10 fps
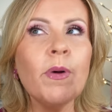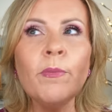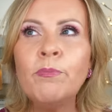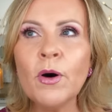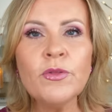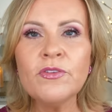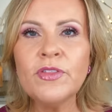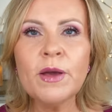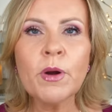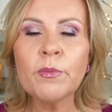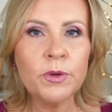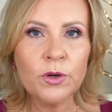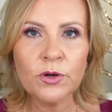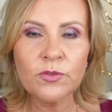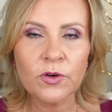But both of them are
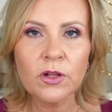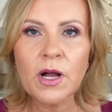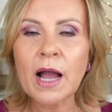beautiful.